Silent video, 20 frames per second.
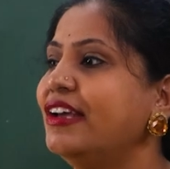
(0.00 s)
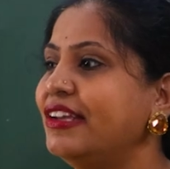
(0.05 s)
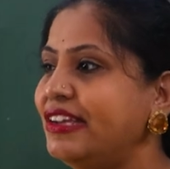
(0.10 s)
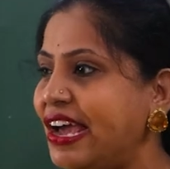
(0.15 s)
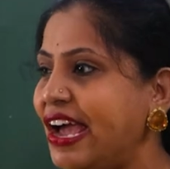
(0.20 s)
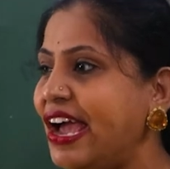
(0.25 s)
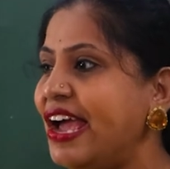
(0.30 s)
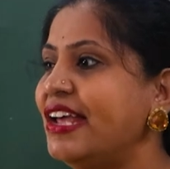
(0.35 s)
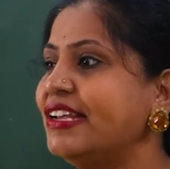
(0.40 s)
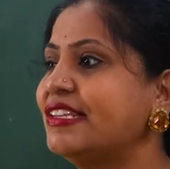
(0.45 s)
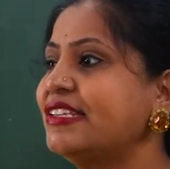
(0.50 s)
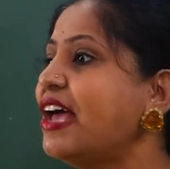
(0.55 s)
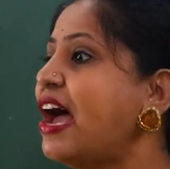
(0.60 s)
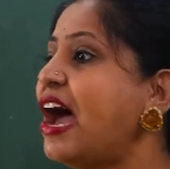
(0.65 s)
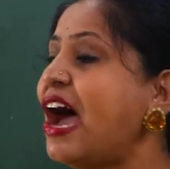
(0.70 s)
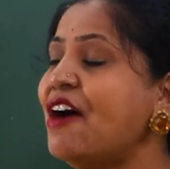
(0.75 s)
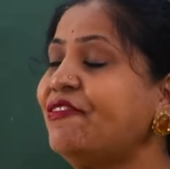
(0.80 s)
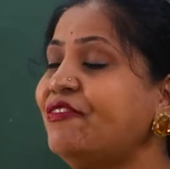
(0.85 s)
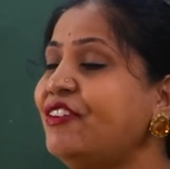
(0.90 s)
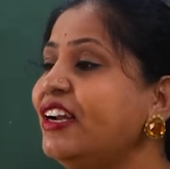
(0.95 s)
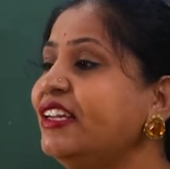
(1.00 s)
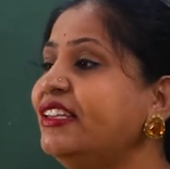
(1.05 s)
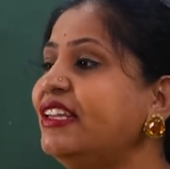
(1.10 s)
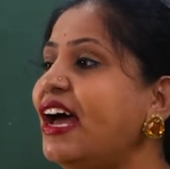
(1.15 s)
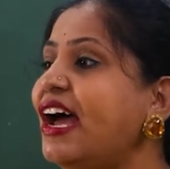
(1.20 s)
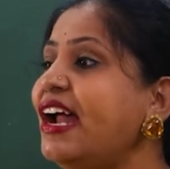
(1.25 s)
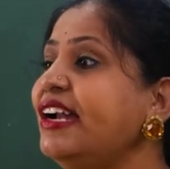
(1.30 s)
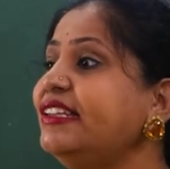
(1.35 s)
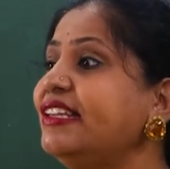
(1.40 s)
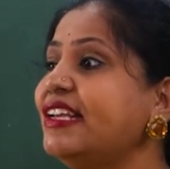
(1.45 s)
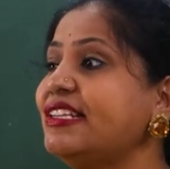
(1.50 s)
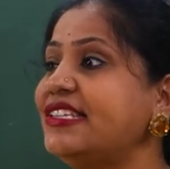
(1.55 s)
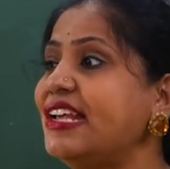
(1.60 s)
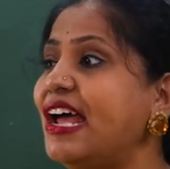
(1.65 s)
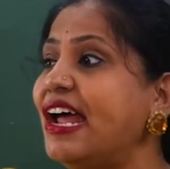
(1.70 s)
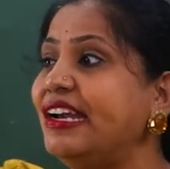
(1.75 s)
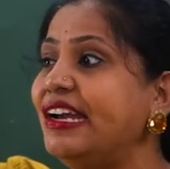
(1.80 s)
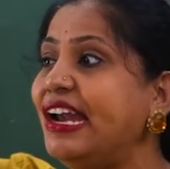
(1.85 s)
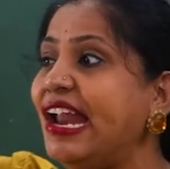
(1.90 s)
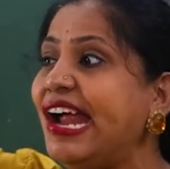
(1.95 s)
Yes, after that the
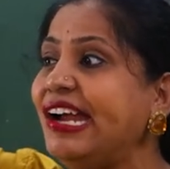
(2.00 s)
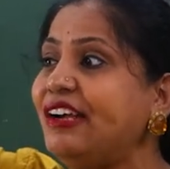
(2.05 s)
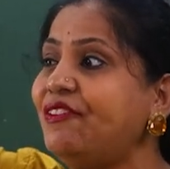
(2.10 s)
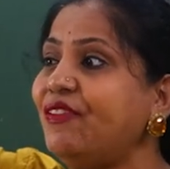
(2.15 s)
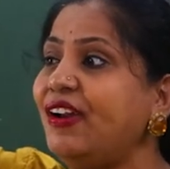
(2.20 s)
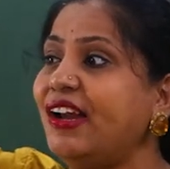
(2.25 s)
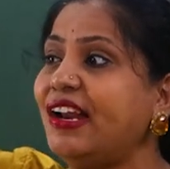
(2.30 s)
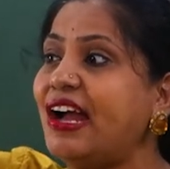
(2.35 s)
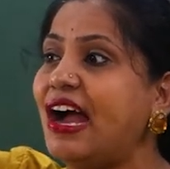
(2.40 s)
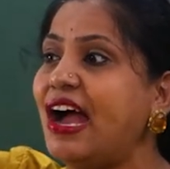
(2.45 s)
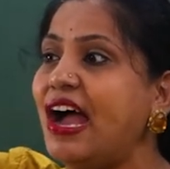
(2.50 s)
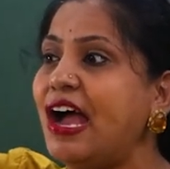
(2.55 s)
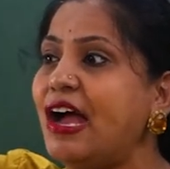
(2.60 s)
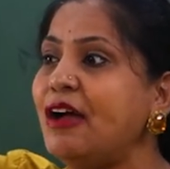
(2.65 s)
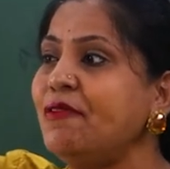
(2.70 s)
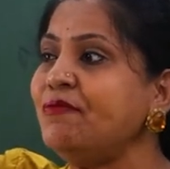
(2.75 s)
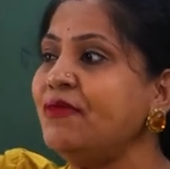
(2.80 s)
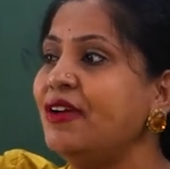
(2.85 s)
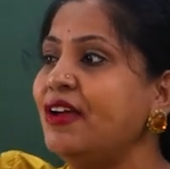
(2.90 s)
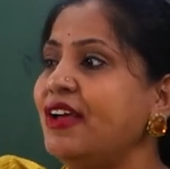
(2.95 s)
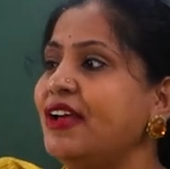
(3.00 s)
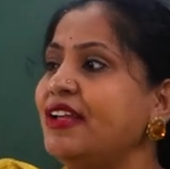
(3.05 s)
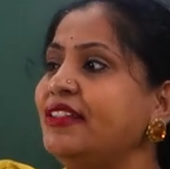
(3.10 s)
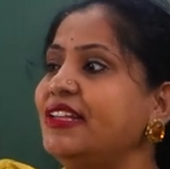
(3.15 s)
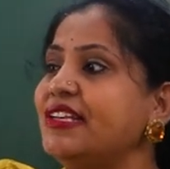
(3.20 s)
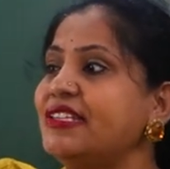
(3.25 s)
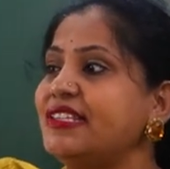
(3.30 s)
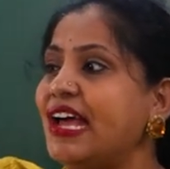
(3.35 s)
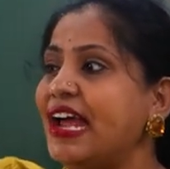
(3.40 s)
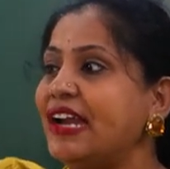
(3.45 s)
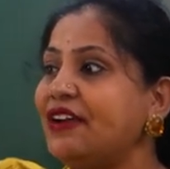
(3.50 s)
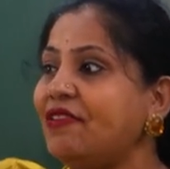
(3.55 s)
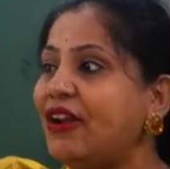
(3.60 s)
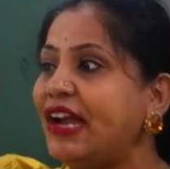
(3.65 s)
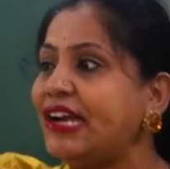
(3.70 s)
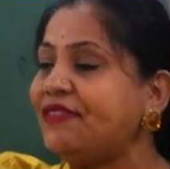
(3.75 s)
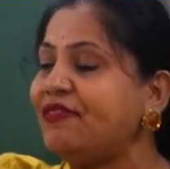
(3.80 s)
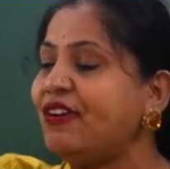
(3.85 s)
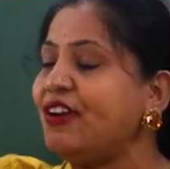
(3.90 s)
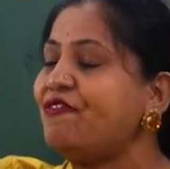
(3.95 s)
sunlight will come. The
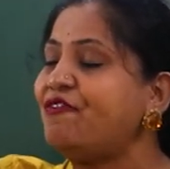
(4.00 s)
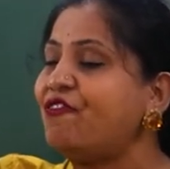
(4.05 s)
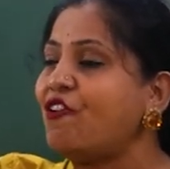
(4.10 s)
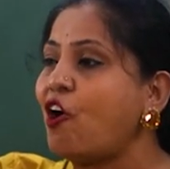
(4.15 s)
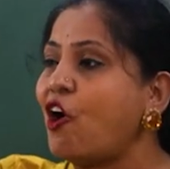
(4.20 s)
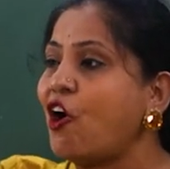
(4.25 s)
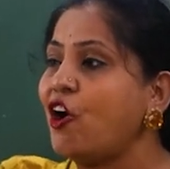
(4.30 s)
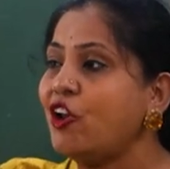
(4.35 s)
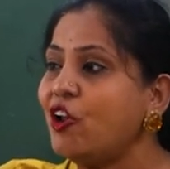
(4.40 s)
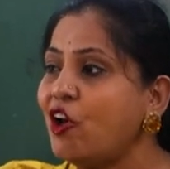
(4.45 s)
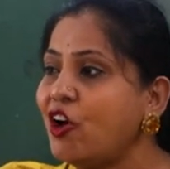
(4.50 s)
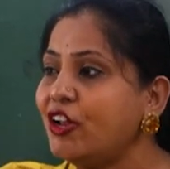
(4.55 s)
sunlight will fall